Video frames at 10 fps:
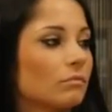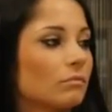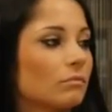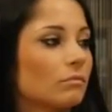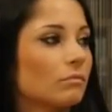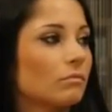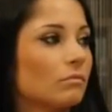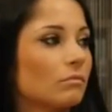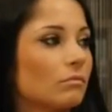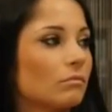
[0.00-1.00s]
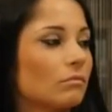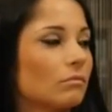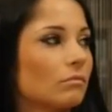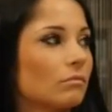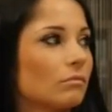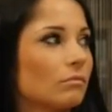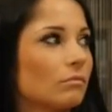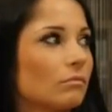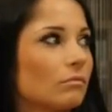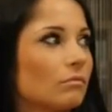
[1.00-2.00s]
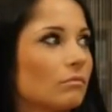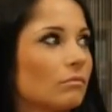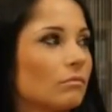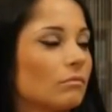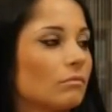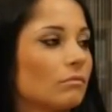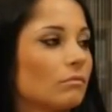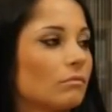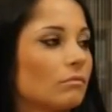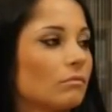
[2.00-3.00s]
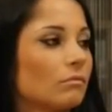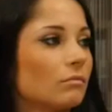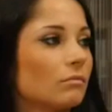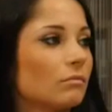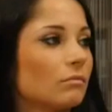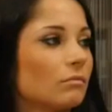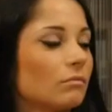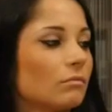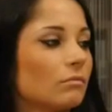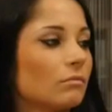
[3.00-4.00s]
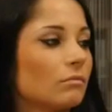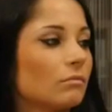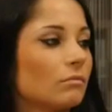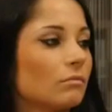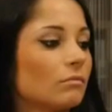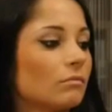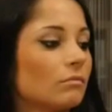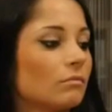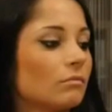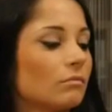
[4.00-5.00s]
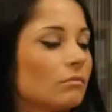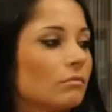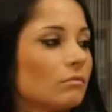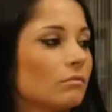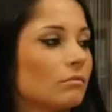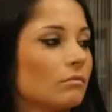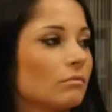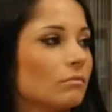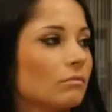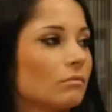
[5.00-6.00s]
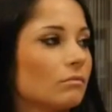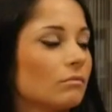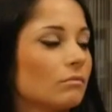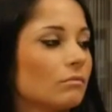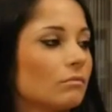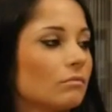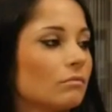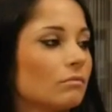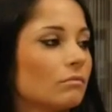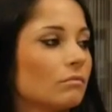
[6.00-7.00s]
[no speech]